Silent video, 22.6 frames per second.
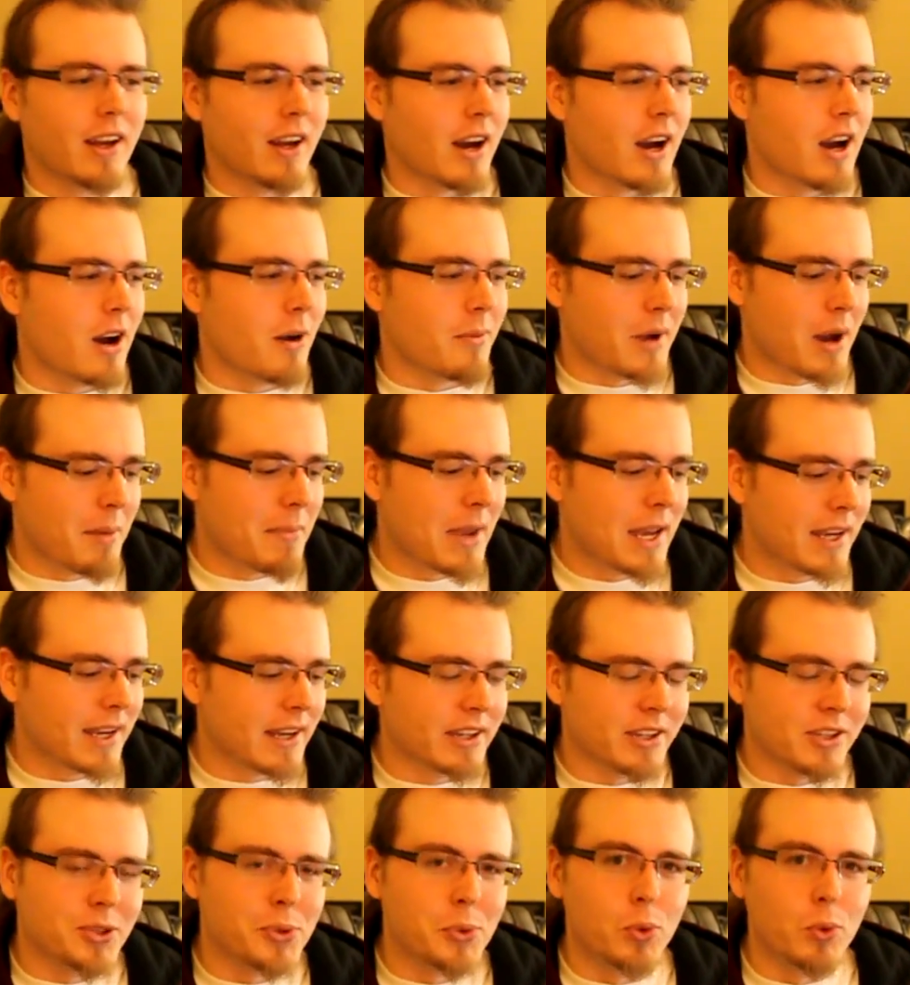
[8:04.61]
I'm
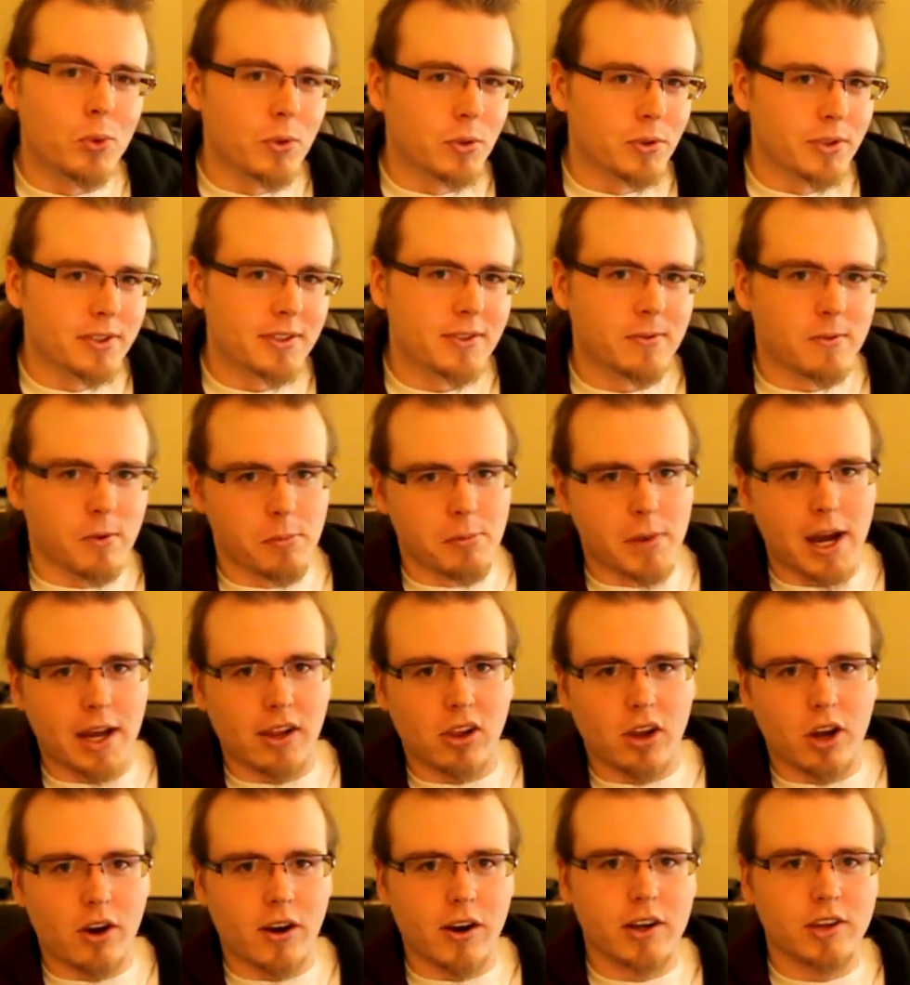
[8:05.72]
making tools for my
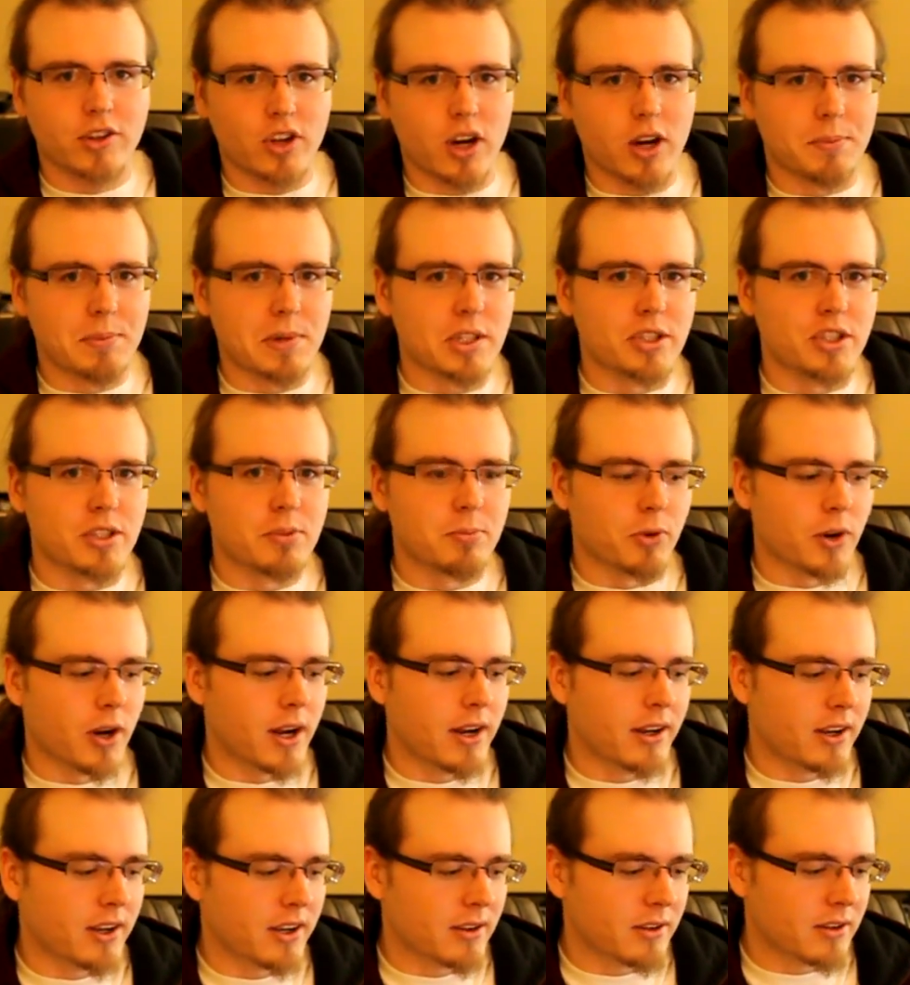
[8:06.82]
large RPG
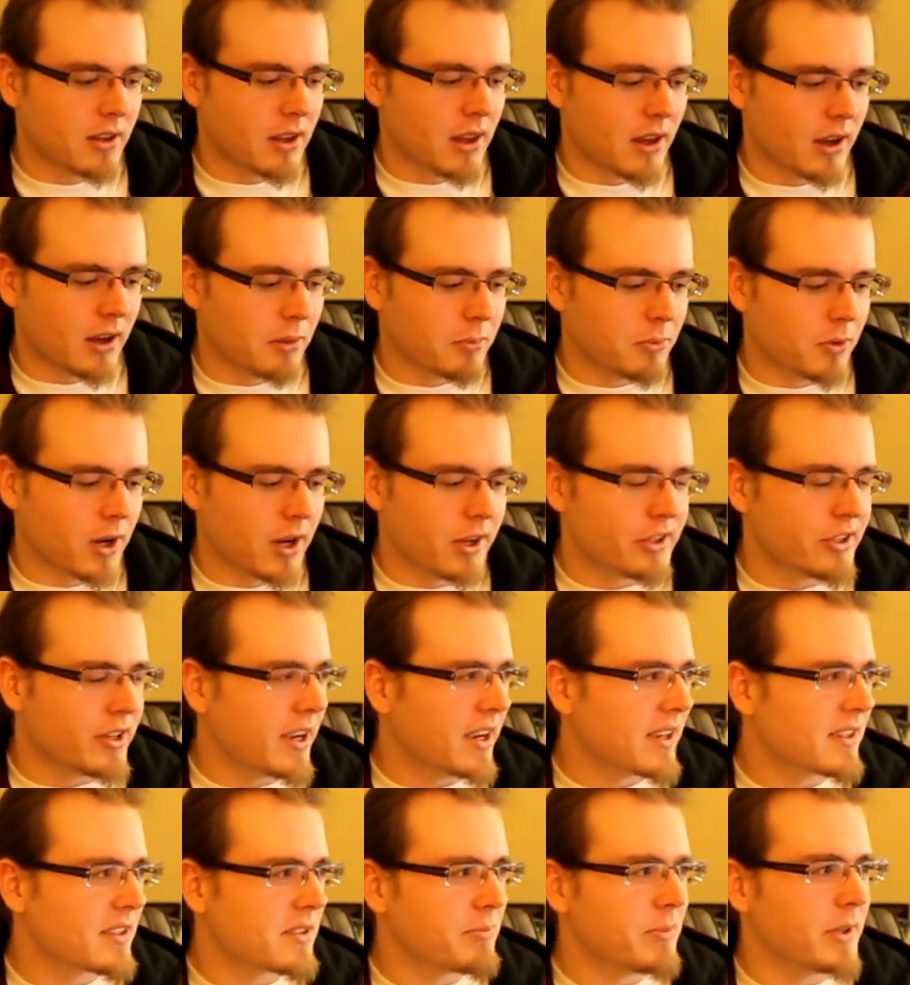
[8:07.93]

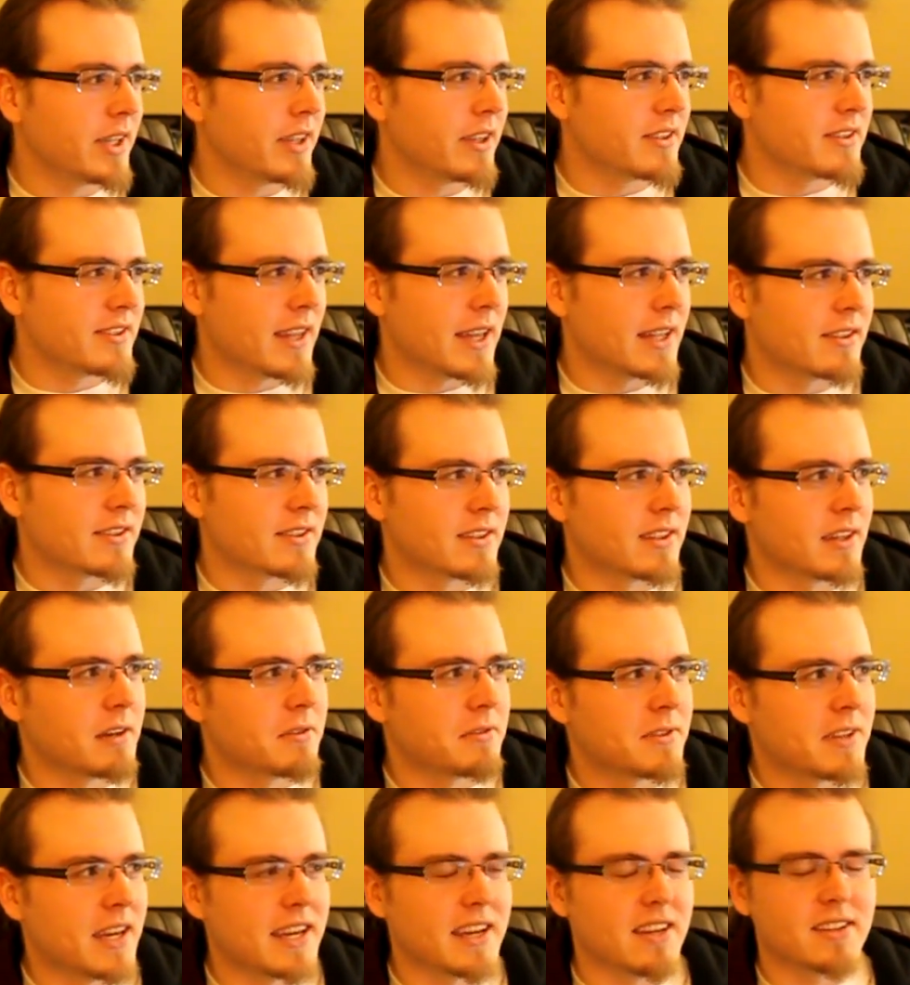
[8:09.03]
projects because that
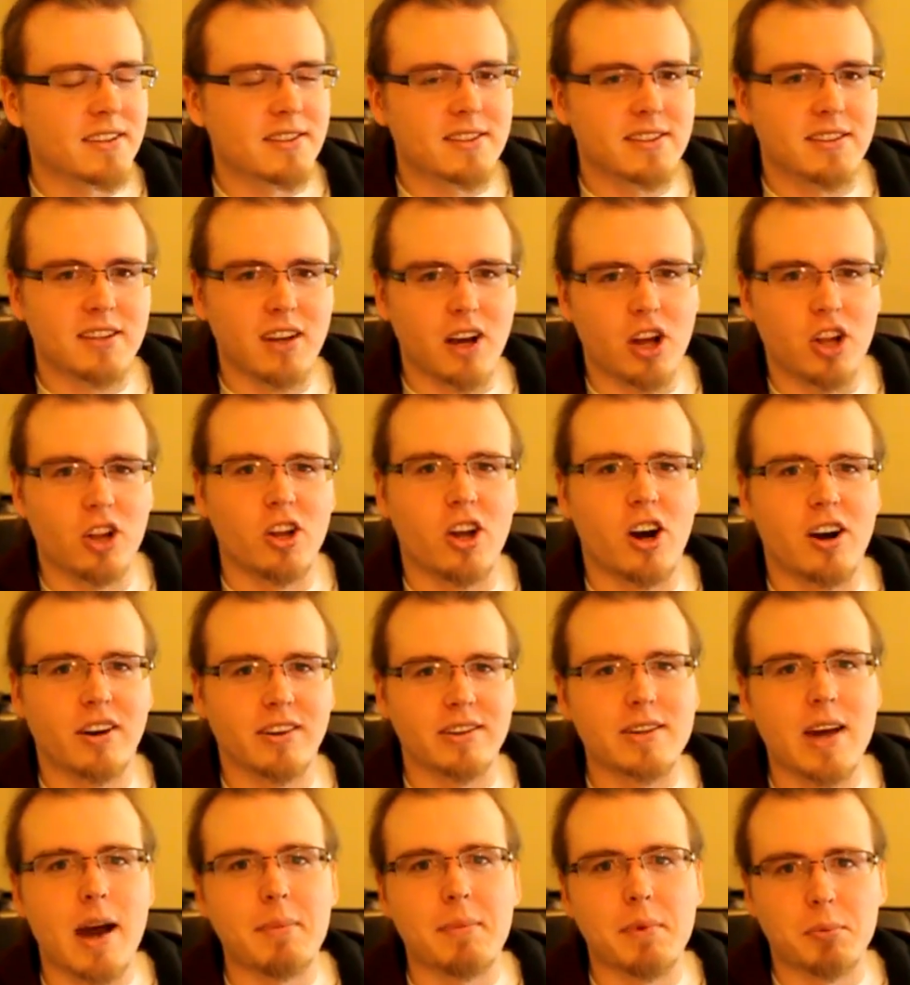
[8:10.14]
stuff takes a long
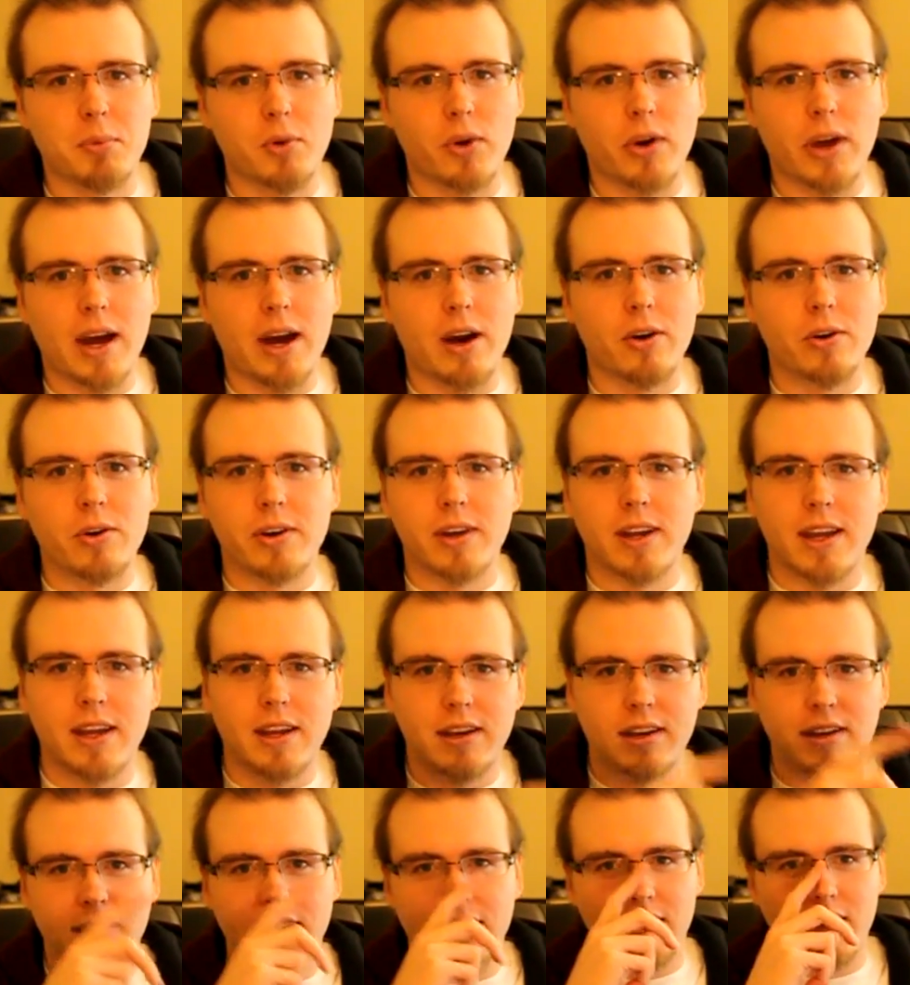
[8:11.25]
time to put out,
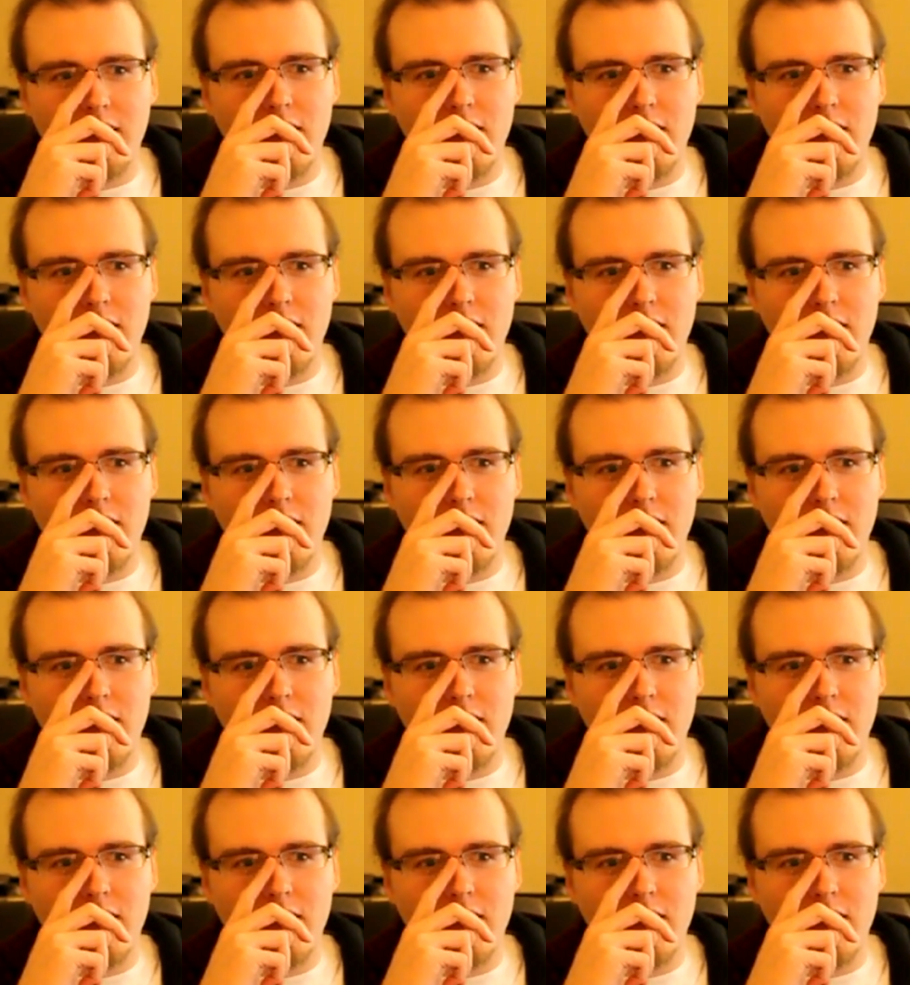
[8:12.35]
and